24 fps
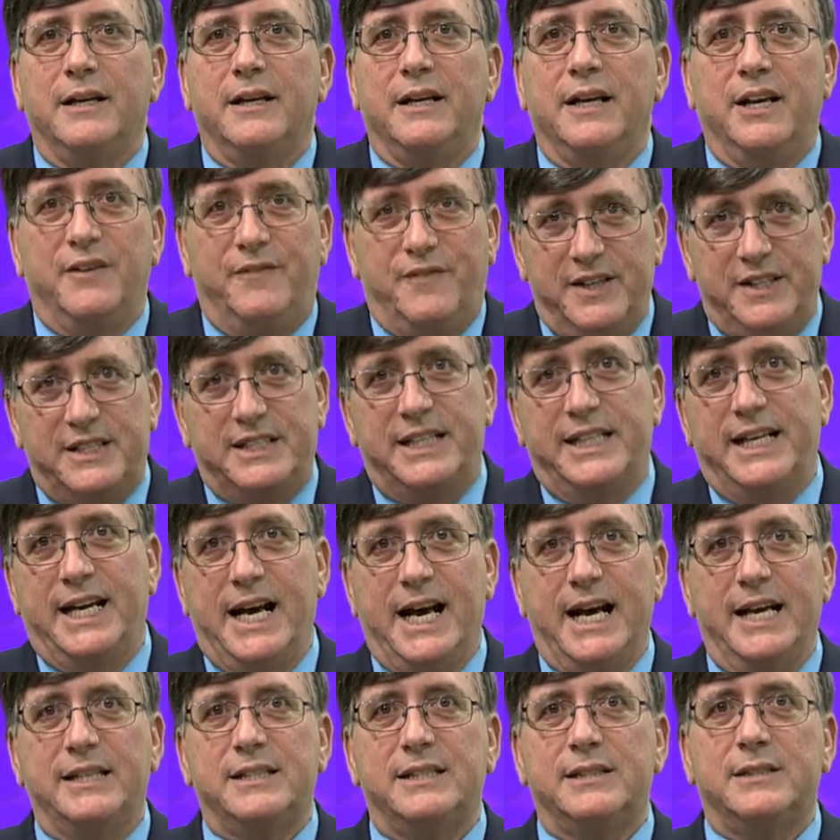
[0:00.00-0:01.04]
If it's
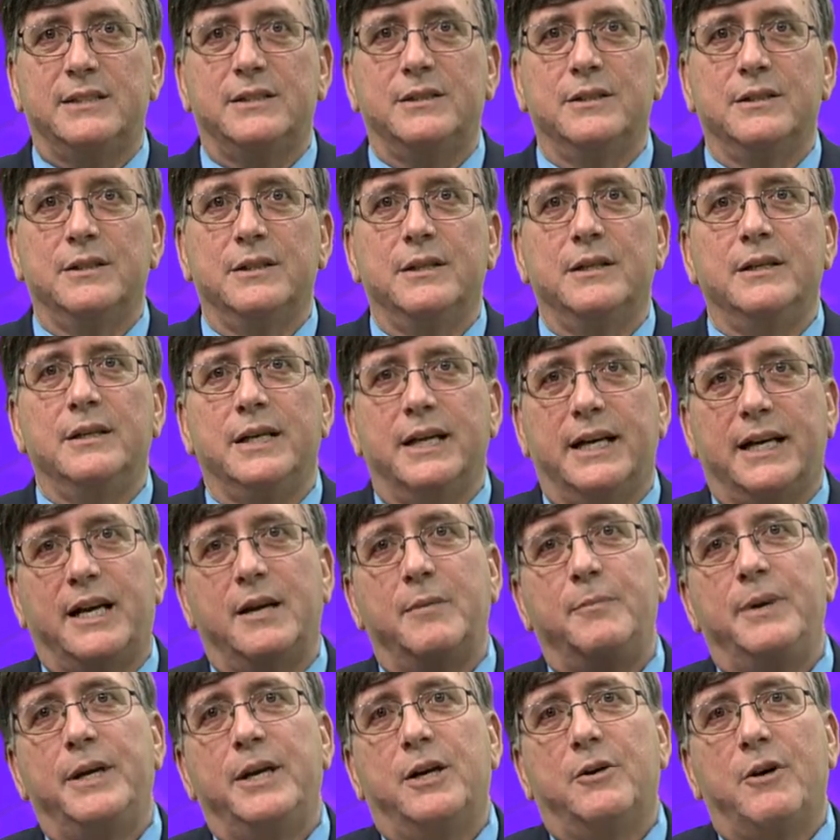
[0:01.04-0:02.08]
yes, it can
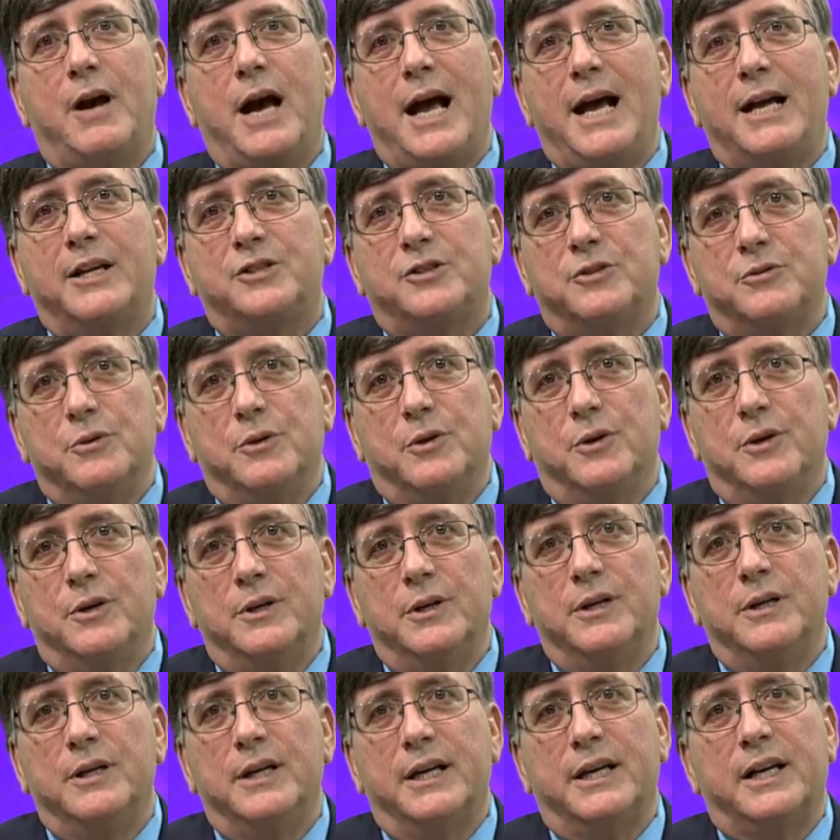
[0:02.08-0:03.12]
be gradual.
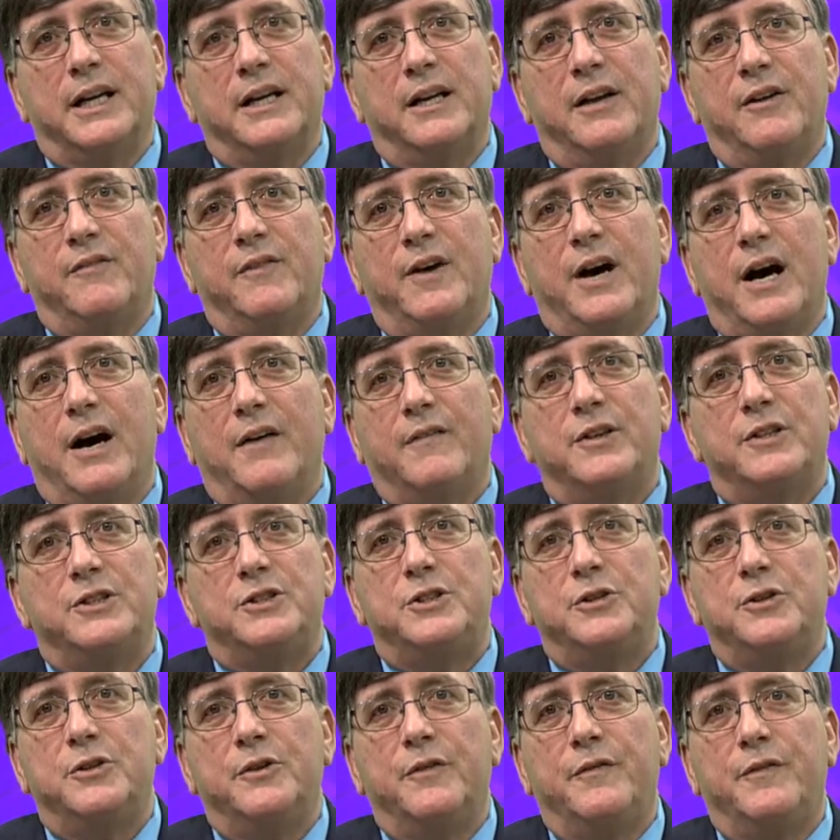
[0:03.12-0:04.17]
It could involve the
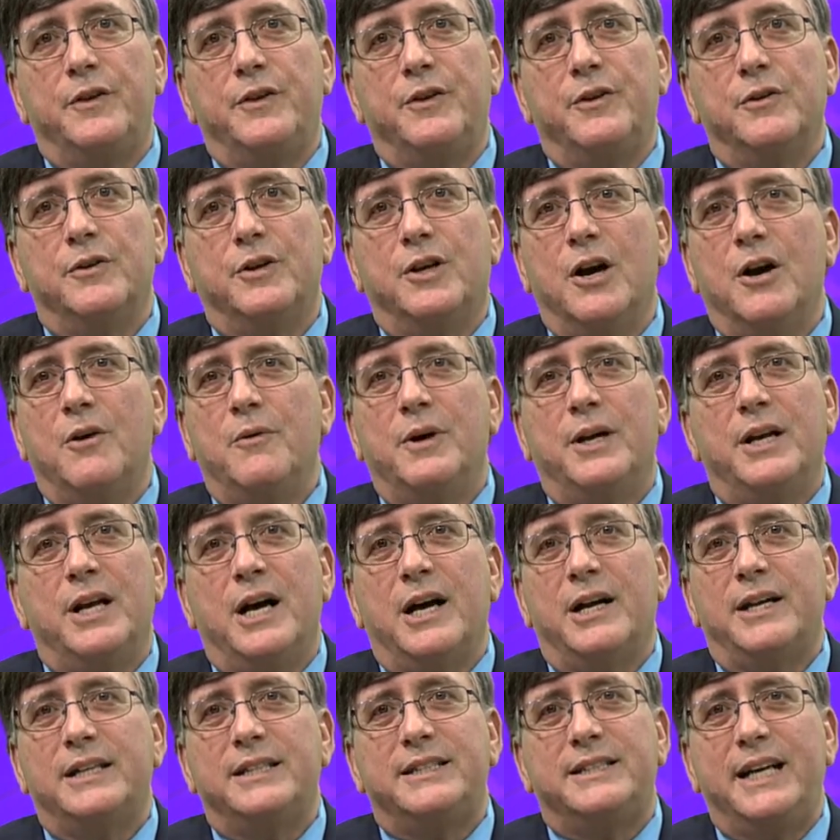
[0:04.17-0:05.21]
two of you going
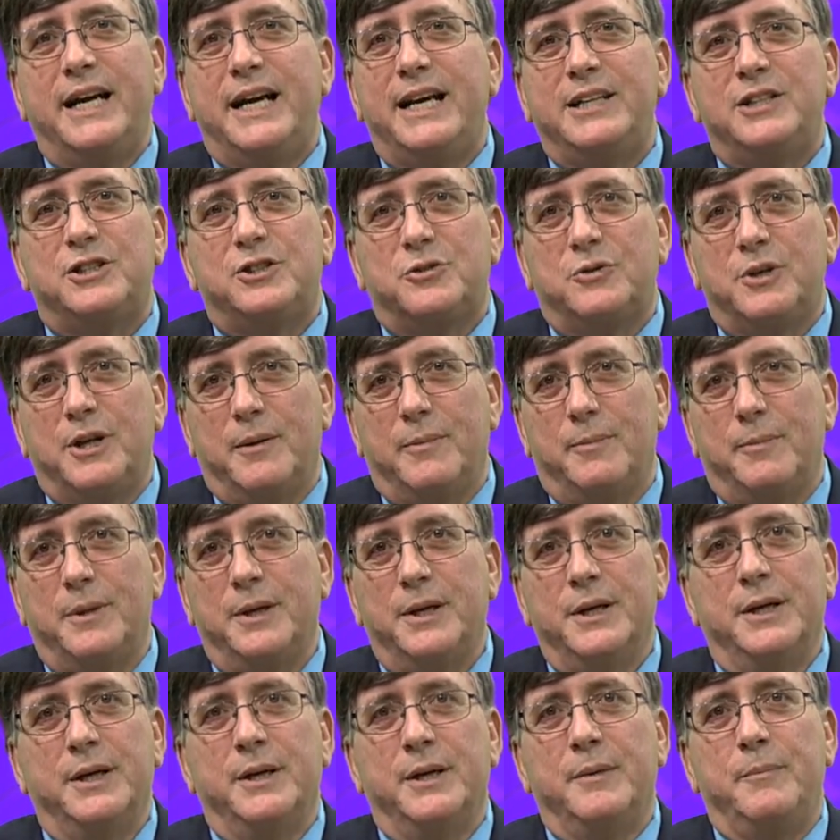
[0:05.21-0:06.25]
on a day trip,
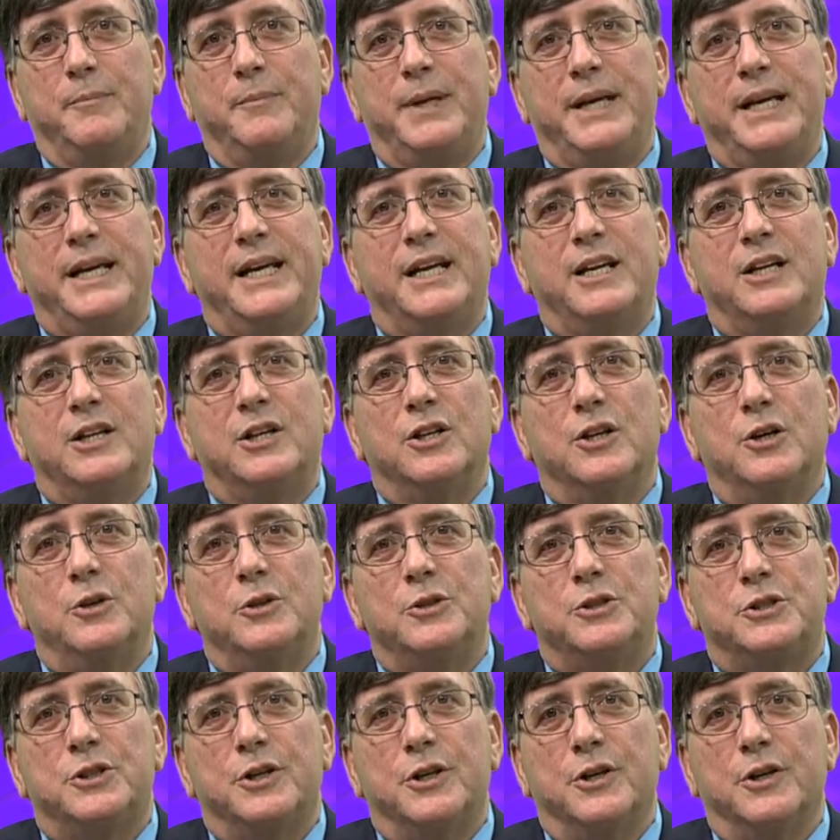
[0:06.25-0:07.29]
being
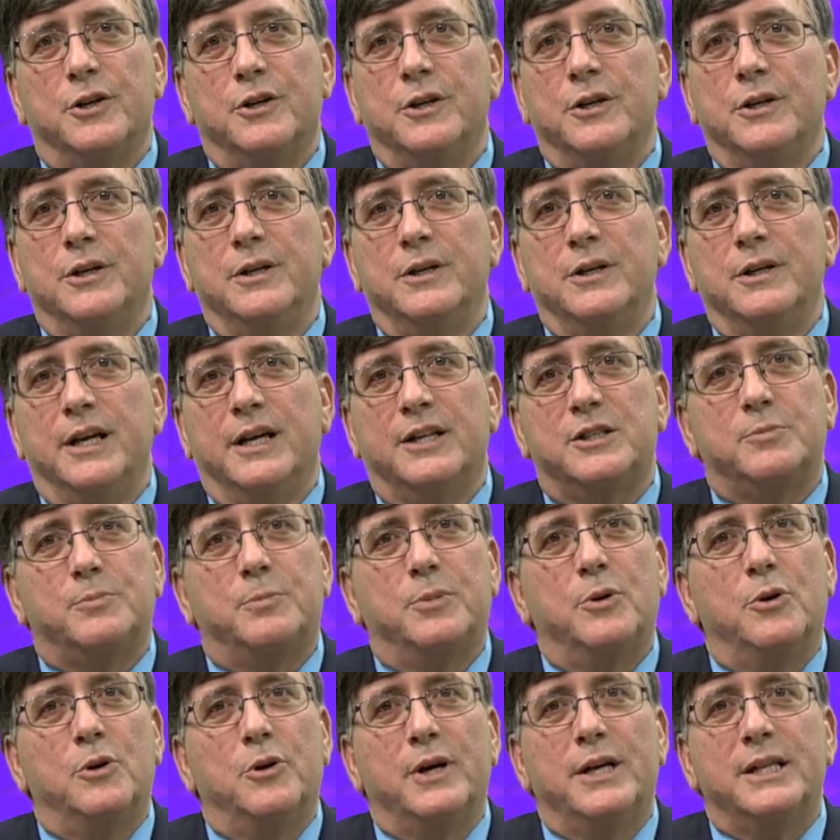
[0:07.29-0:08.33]
closer,
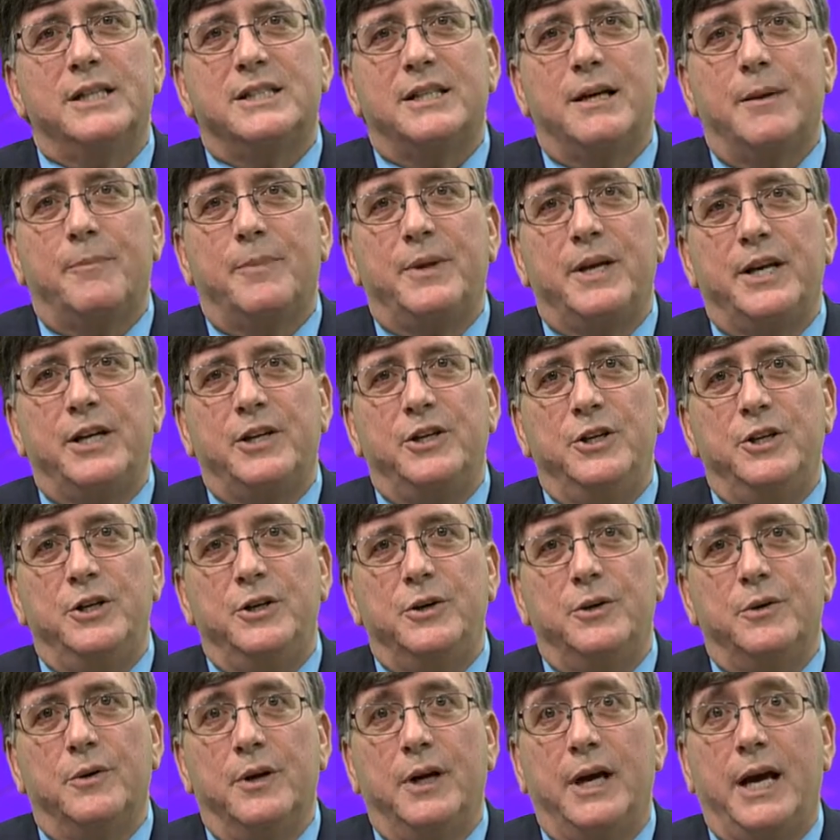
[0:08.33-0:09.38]
exploring something
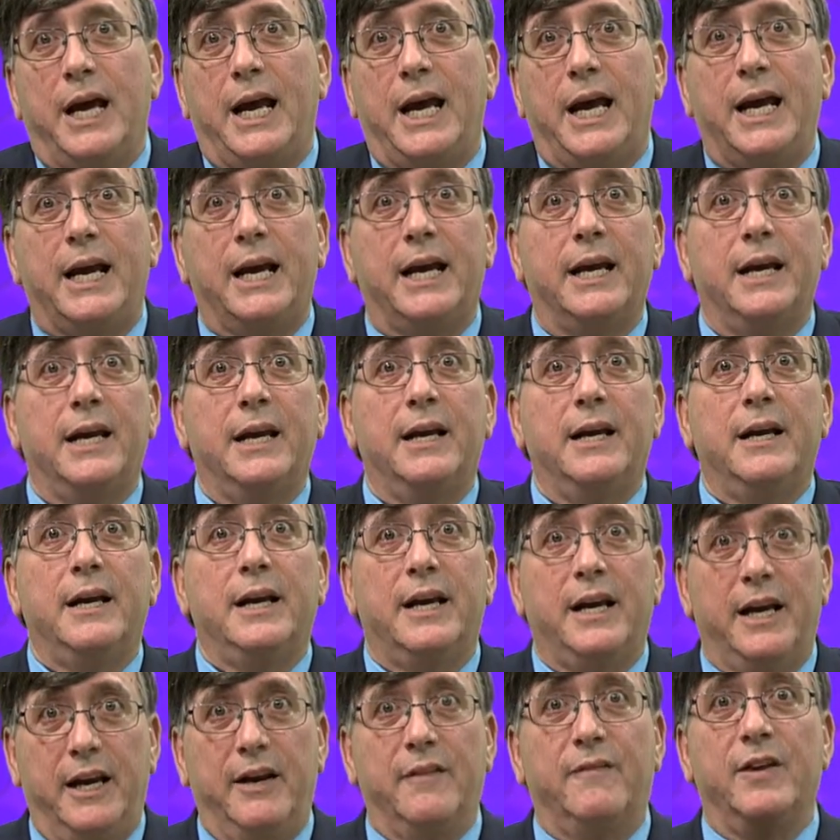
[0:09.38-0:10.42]
new. Hey,
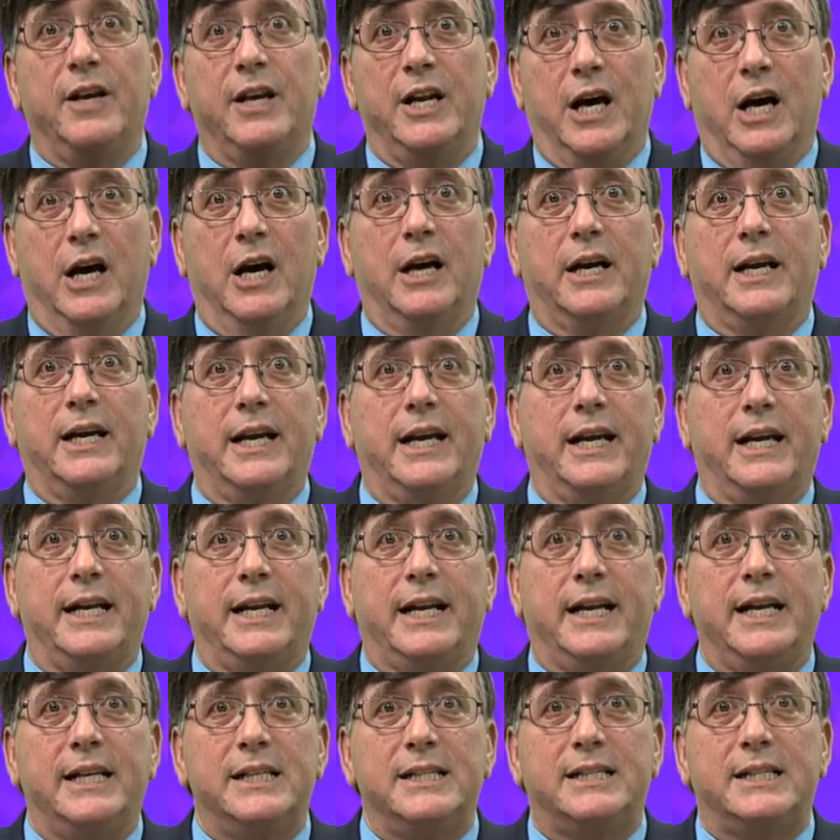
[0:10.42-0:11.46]
even hugging and
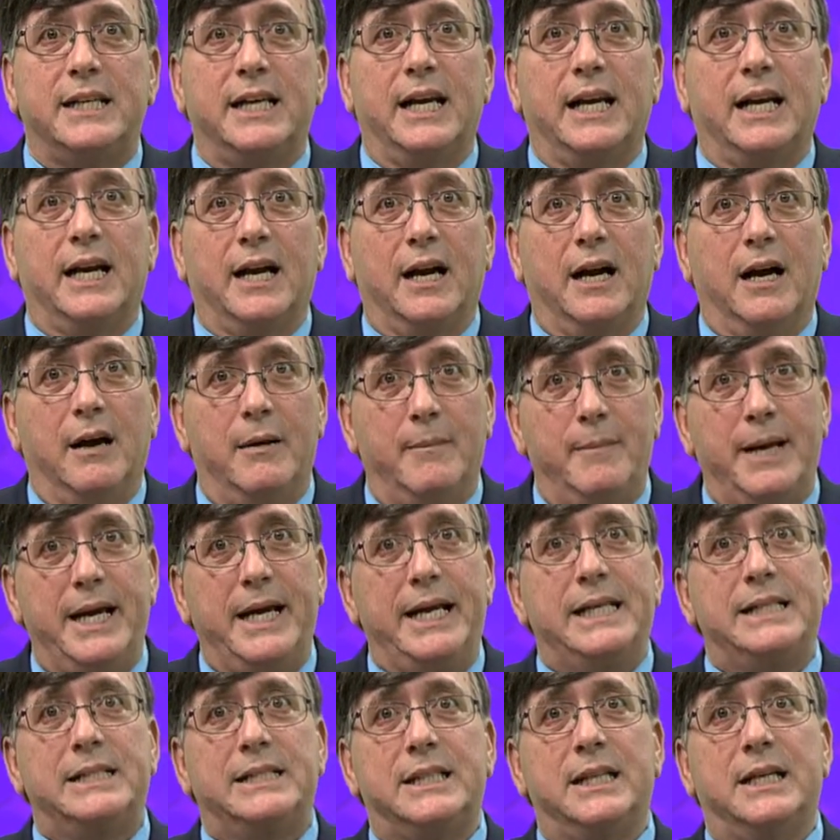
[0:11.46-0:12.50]
kissing,
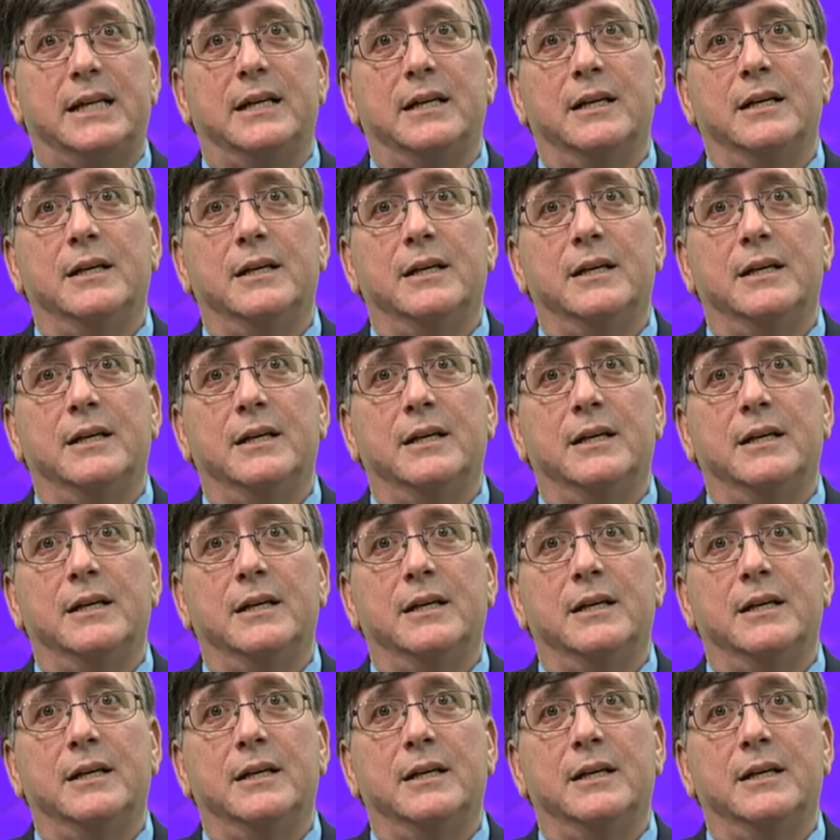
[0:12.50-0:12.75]
amazing.